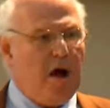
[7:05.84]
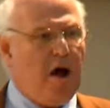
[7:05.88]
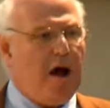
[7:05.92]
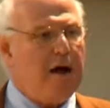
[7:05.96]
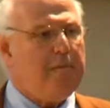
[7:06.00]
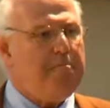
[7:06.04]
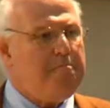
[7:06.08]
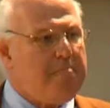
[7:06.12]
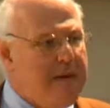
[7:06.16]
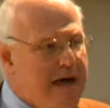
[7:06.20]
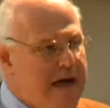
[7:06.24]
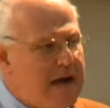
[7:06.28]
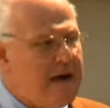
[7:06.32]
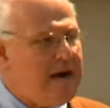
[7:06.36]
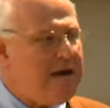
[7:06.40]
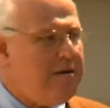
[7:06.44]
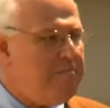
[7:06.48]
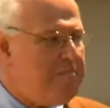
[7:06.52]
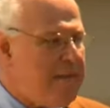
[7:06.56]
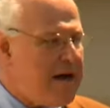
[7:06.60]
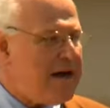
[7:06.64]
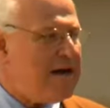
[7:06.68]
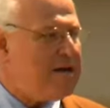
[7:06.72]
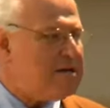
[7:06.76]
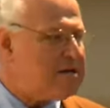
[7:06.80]
on
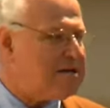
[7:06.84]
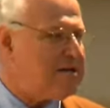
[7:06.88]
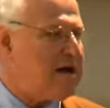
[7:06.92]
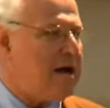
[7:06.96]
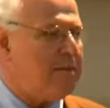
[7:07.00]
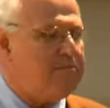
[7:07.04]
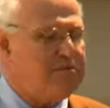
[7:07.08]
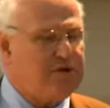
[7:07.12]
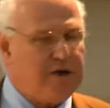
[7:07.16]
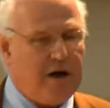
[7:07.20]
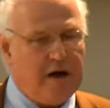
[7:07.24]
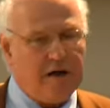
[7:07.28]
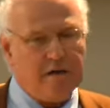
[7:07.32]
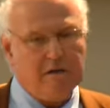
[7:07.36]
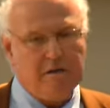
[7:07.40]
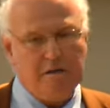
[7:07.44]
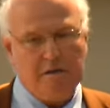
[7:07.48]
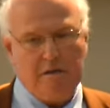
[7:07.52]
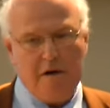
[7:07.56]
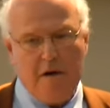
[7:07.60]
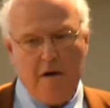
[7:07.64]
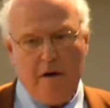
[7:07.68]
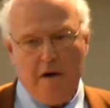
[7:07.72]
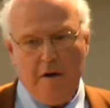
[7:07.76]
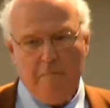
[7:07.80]
many, many
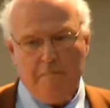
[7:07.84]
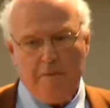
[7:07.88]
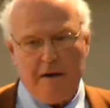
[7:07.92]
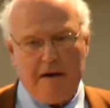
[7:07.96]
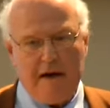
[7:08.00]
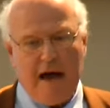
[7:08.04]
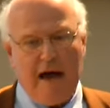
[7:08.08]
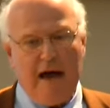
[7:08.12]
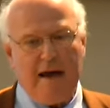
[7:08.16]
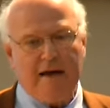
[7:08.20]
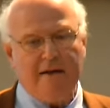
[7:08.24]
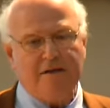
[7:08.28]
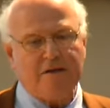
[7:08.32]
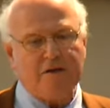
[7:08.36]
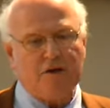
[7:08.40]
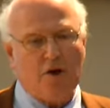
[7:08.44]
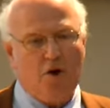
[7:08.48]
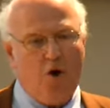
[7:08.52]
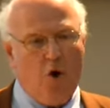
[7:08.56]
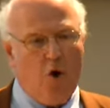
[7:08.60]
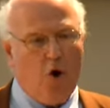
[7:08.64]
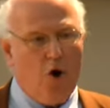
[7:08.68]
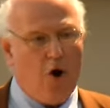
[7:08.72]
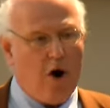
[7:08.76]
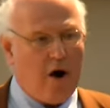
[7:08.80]
subjects but at its
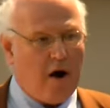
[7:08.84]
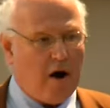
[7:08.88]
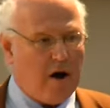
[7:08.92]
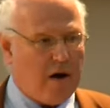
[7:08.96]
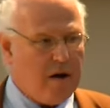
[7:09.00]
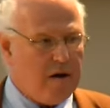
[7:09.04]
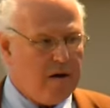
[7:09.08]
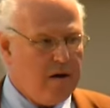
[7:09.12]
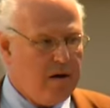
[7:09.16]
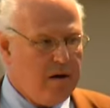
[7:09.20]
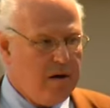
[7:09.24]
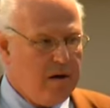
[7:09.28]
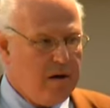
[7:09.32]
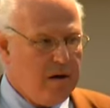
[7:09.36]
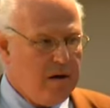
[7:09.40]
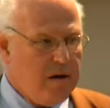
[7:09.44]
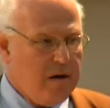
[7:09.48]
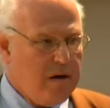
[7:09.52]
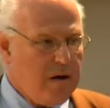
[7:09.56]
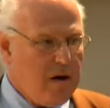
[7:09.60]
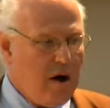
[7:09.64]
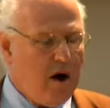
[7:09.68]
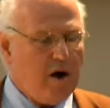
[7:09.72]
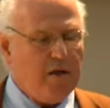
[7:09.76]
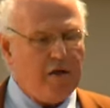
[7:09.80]
core
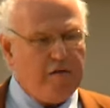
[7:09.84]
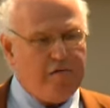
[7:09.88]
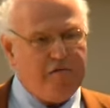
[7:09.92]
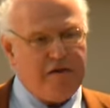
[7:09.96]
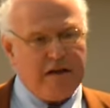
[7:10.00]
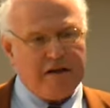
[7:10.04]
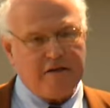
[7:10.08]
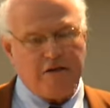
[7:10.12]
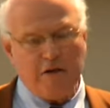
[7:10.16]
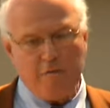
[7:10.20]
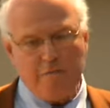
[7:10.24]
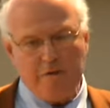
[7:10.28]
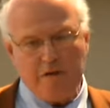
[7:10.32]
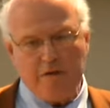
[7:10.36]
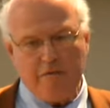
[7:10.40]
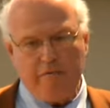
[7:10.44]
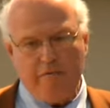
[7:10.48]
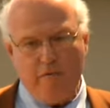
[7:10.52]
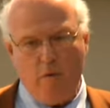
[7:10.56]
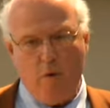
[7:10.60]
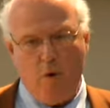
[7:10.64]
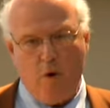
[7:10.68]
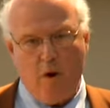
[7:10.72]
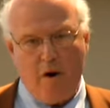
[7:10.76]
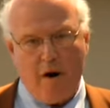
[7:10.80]
are the victims
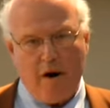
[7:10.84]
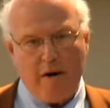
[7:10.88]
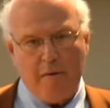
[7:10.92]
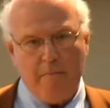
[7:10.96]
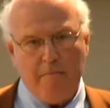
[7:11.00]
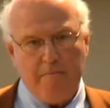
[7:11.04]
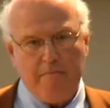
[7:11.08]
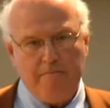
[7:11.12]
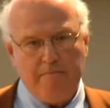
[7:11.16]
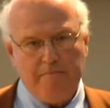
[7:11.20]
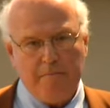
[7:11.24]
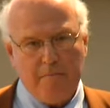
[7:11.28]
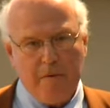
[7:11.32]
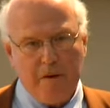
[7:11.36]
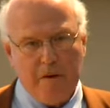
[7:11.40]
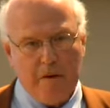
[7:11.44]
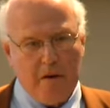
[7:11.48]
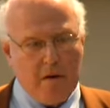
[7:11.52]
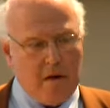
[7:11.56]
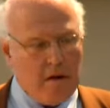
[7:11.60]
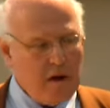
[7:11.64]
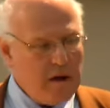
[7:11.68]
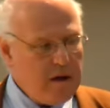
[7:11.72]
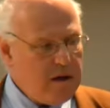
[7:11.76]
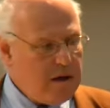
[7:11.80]
of war.
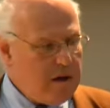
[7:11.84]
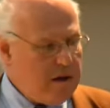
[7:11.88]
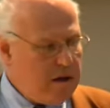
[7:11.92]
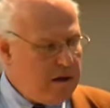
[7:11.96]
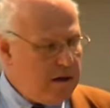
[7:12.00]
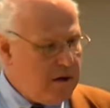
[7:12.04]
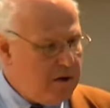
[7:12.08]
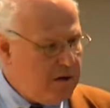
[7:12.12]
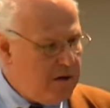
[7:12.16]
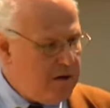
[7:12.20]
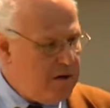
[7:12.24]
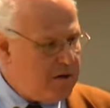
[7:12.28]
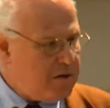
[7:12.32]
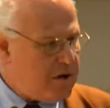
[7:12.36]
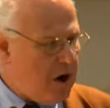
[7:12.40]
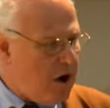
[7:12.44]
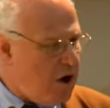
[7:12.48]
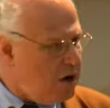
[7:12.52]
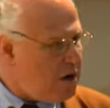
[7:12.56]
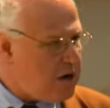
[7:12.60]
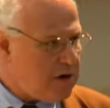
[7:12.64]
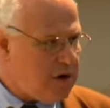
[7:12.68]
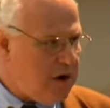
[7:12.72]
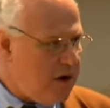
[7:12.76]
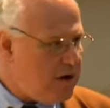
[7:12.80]
The
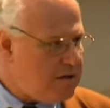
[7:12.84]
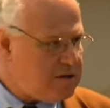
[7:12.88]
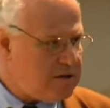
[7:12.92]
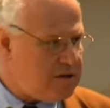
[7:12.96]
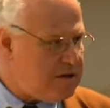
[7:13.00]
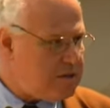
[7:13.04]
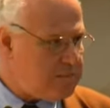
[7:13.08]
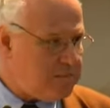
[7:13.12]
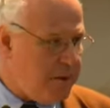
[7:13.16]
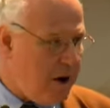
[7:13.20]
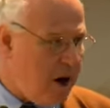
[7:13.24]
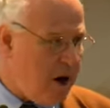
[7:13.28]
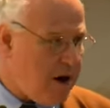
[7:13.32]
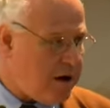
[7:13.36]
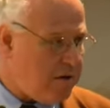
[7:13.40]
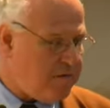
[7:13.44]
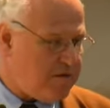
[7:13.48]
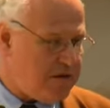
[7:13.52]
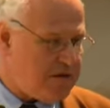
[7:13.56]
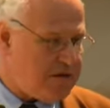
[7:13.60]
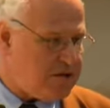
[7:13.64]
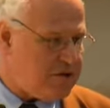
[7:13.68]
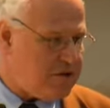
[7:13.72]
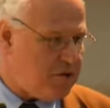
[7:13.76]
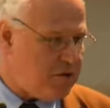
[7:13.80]
Holocaust is part
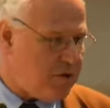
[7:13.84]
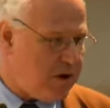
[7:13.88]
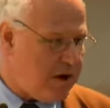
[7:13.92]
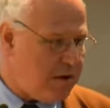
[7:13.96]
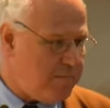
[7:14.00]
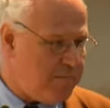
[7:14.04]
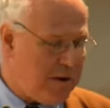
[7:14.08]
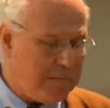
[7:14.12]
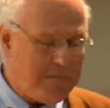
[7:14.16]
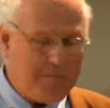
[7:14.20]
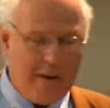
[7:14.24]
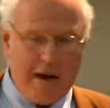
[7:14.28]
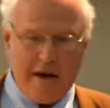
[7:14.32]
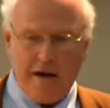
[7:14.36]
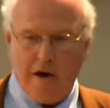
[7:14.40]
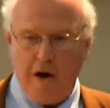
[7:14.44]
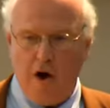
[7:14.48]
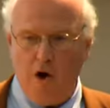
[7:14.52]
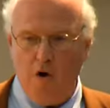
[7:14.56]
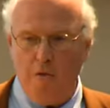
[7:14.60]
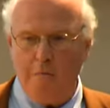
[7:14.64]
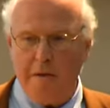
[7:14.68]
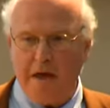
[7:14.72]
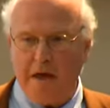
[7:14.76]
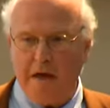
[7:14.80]
of this story, but by
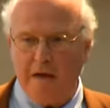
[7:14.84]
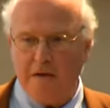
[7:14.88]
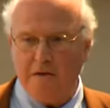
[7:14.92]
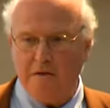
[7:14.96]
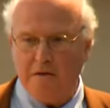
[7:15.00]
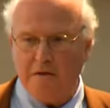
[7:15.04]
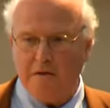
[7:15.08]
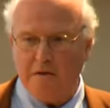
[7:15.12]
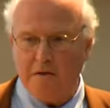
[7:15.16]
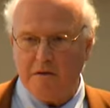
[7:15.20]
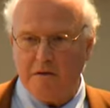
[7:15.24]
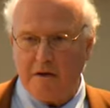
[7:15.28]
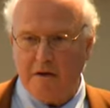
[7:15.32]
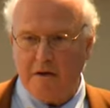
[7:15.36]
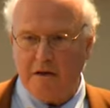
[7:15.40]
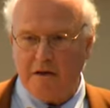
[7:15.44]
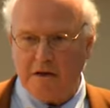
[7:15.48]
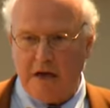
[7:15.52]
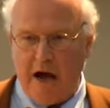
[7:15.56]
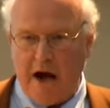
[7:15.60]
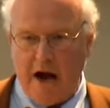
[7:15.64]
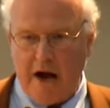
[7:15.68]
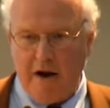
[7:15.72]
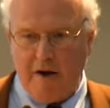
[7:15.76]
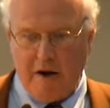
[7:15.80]
no means the
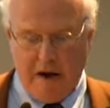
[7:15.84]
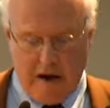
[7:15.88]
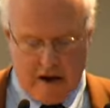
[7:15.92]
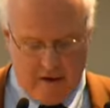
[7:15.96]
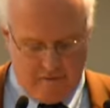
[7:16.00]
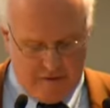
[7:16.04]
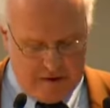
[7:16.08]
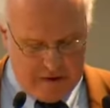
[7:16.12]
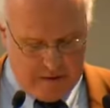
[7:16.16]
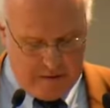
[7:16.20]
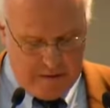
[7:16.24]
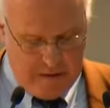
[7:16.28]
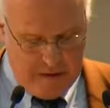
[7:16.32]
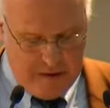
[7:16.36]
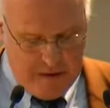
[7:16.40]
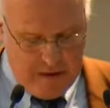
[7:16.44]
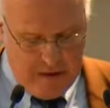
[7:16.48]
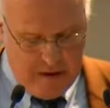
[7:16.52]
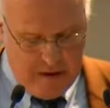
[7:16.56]
entirety of it.